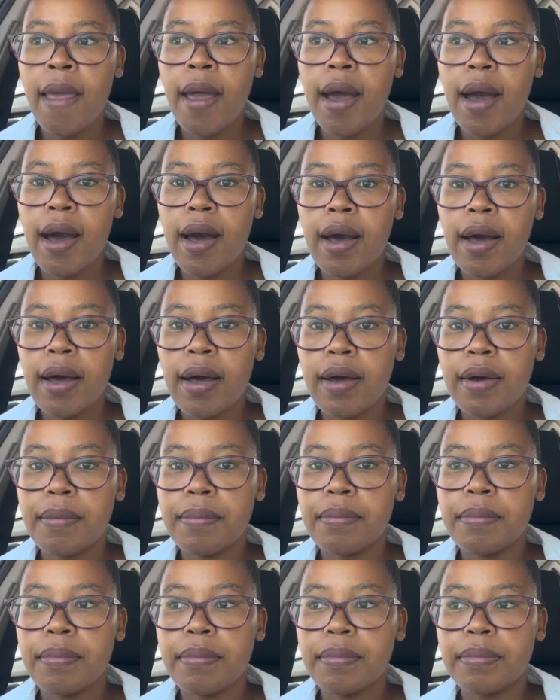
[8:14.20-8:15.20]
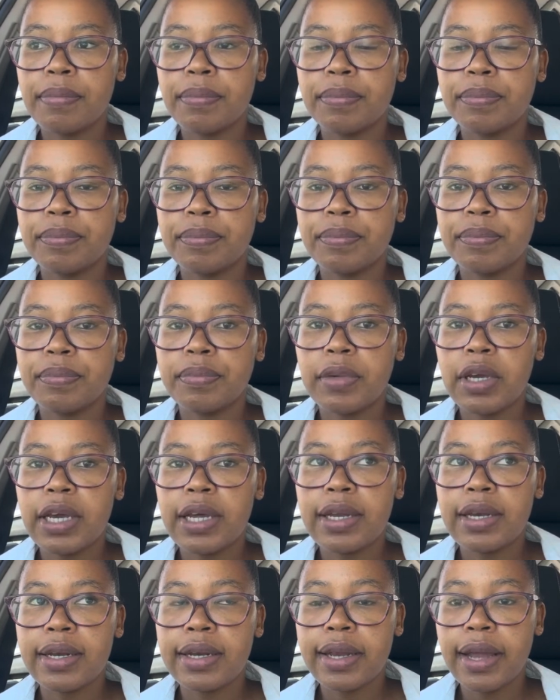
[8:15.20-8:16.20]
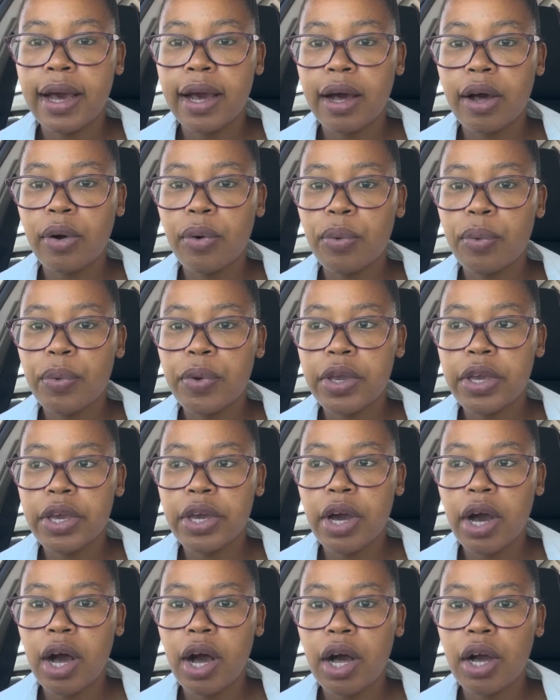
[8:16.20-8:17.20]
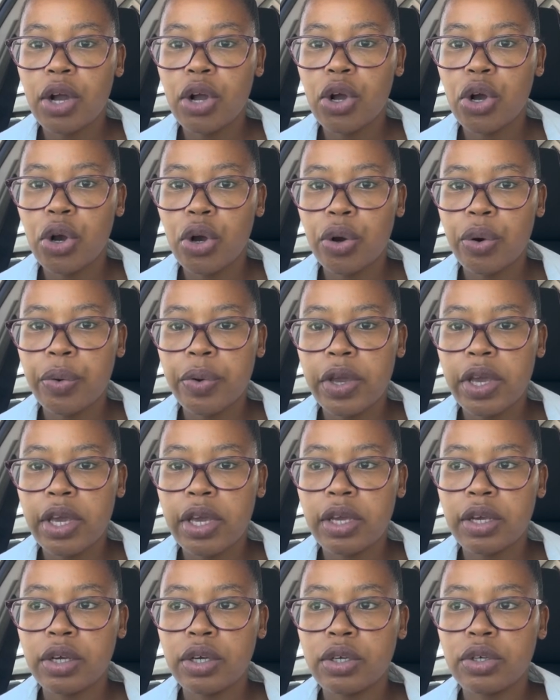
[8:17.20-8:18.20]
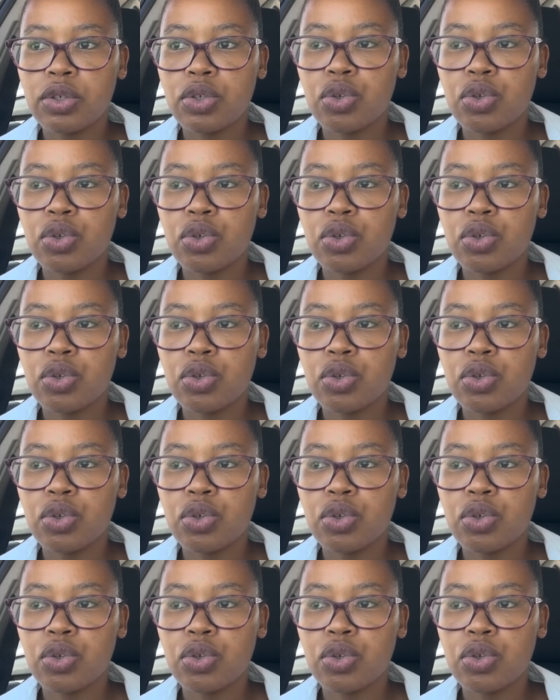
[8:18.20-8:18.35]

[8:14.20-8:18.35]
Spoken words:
and now we are going